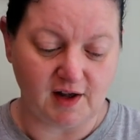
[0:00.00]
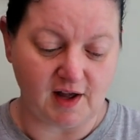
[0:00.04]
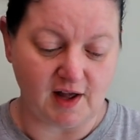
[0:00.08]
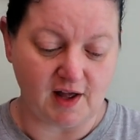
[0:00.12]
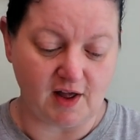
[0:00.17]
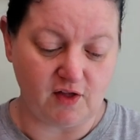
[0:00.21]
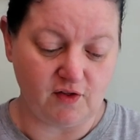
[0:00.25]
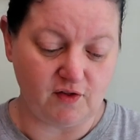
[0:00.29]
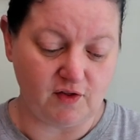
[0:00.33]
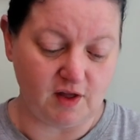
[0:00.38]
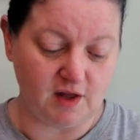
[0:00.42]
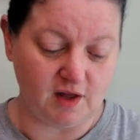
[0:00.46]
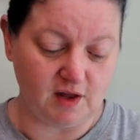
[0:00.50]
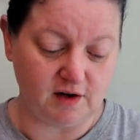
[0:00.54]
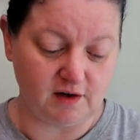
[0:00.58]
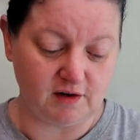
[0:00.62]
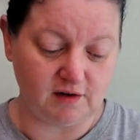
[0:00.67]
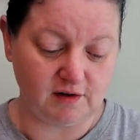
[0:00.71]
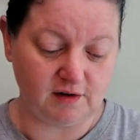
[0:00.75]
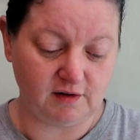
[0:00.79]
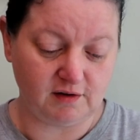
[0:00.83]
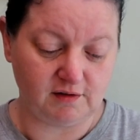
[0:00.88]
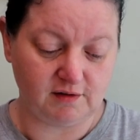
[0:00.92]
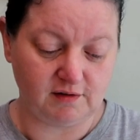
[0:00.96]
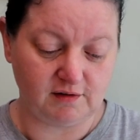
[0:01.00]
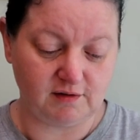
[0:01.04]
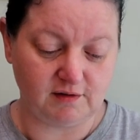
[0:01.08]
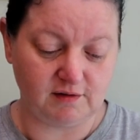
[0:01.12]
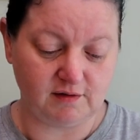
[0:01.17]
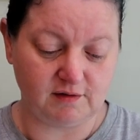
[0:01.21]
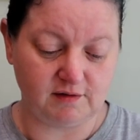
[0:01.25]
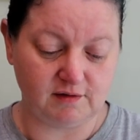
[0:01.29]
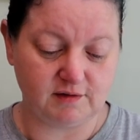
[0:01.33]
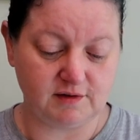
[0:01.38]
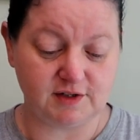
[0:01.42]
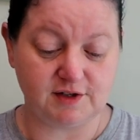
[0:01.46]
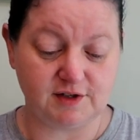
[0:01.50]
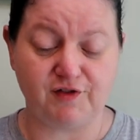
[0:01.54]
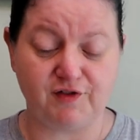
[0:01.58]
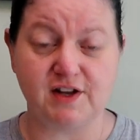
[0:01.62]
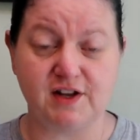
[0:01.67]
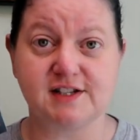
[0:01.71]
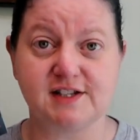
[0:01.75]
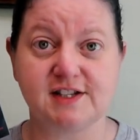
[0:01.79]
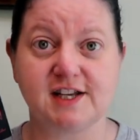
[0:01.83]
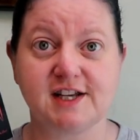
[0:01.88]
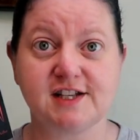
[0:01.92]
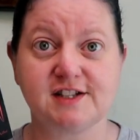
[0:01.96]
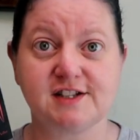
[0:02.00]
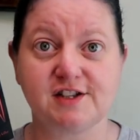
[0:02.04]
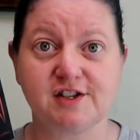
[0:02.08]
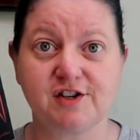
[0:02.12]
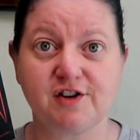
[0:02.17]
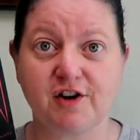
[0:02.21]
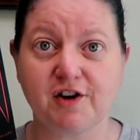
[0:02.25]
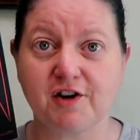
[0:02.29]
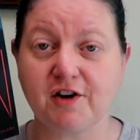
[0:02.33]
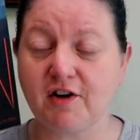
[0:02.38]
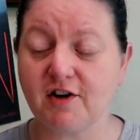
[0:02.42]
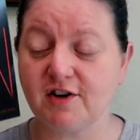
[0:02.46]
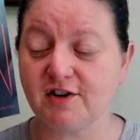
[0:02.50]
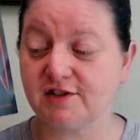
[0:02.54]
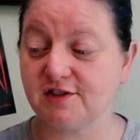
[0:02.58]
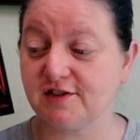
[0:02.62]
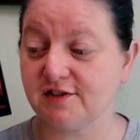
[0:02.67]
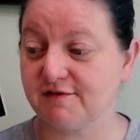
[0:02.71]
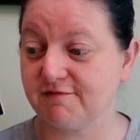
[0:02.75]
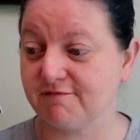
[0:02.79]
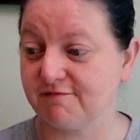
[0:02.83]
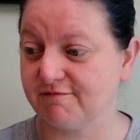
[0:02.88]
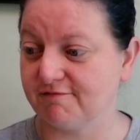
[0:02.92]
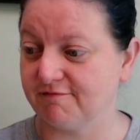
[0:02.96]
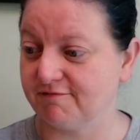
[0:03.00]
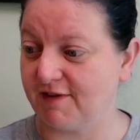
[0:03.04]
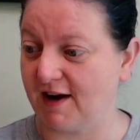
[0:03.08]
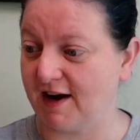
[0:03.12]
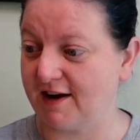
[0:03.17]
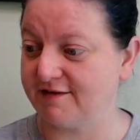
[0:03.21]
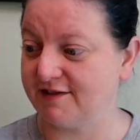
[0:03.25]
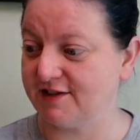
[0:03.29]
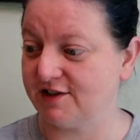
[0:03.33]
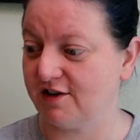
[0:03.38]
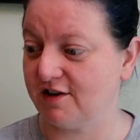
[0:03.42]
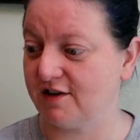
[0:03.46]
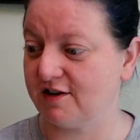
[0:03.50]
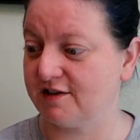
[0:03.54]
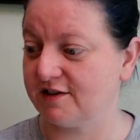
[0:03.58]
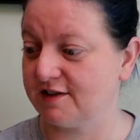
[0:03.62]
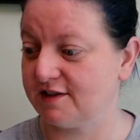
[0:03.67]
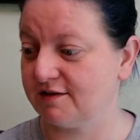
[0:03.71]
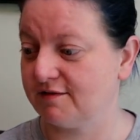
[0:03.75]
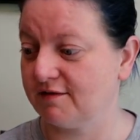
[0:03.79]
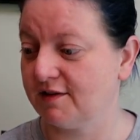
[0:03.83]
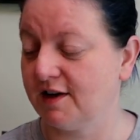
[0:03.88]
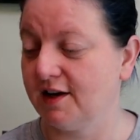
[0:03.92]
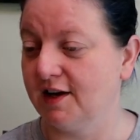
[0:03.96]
And then Defense Against the Dark Arts, five stars.